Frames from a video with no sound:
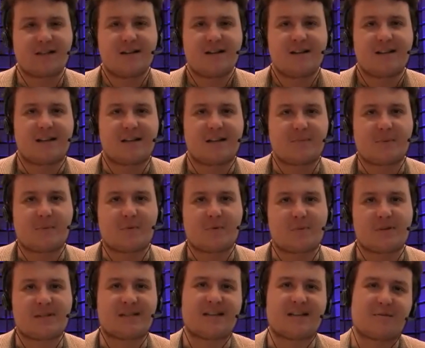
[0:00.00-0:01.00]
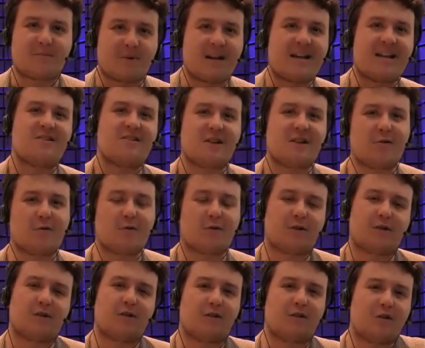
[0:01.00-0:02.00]
that's a bit more business. But in general,
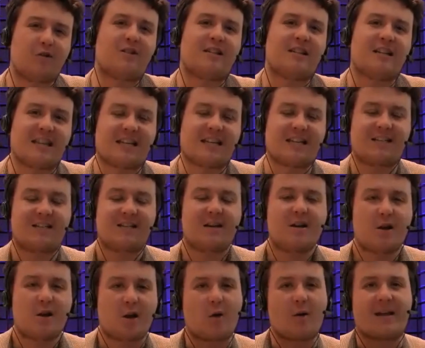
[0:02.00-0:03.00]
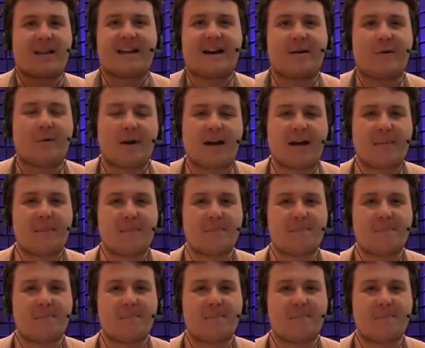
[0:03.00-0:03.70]
do you see this going that way?